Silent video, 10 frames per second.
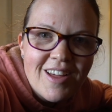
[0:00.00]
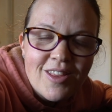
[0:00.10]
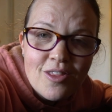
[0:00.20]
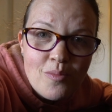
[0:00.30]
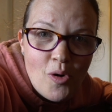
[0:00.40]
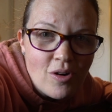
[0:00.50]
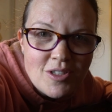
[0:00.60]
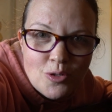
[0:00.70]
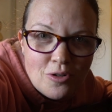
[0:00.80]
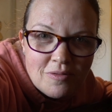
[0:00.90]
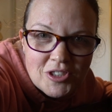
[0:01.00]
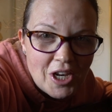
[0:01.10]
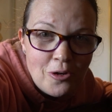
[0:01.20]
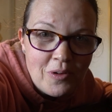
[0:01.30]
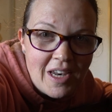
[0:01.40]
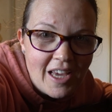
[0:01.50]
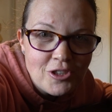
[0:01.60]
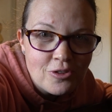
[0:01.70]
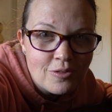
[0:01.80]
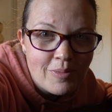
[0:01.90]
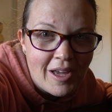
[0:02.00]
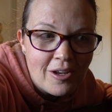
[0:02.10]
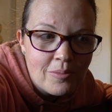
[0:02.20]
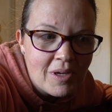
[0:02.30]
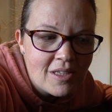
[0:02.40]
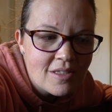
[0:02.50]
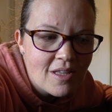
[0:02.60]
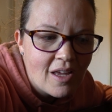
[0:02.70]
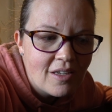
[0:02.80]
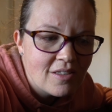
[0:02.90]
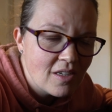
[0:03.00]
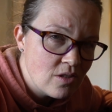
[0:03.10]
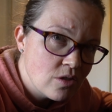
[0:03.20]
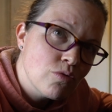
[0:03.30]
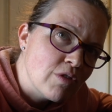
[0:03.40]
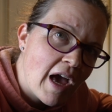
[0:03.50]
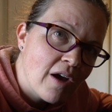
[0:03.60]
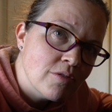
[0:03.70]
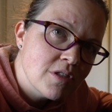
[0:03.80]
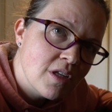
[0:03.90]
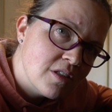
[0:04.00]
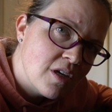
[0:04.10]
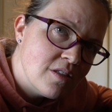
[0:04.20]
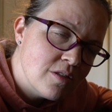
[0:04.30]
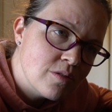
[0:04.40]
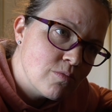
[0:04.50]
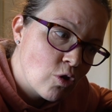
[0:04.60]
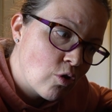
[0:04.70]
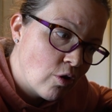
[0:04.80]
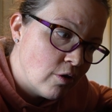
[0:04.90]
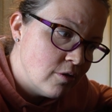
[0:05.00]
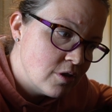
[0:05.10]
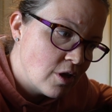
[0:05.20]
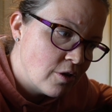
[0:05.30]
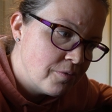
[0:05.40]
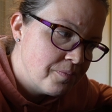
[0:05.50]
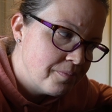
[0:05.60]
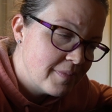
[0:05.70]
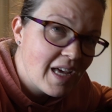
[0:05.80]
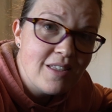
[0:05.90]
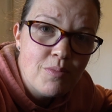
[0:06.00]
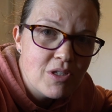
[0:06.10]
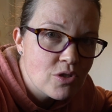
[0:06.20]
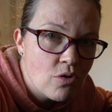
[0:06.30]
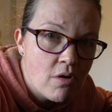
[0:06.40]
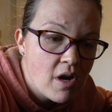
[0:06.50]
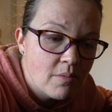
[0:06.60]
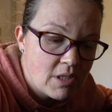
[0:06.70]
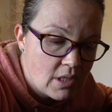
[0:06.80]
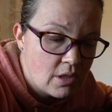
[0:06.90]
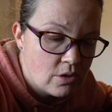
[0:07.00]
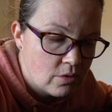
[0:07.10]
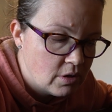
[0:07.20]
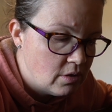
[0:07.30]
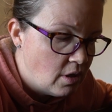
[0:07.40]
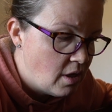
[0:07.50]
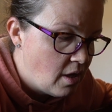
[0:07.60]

The more sort of genuine nature about it means that it does suit the house and it does look good. So that's my story and I'm sticking to it.